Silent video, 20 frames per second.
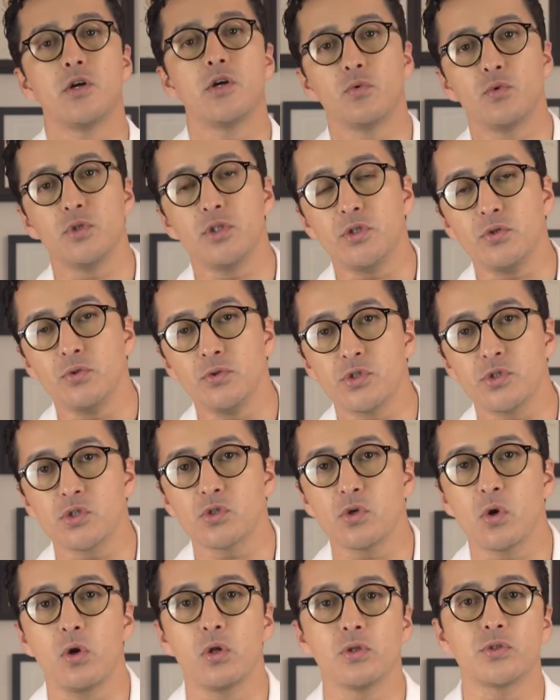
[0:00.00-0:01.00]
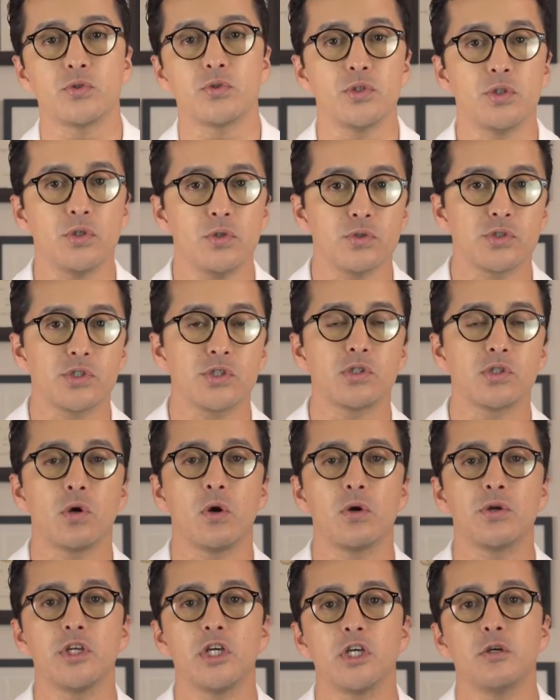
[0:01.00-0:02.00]
Reduce salt, reduce
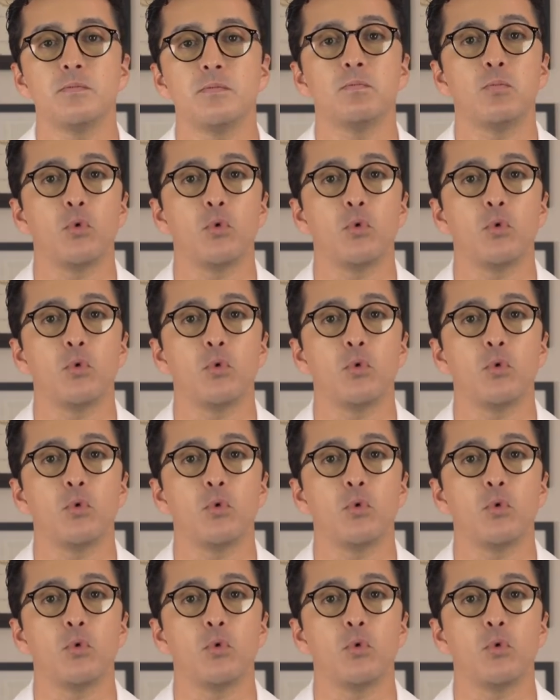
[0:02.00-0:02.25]
sodium,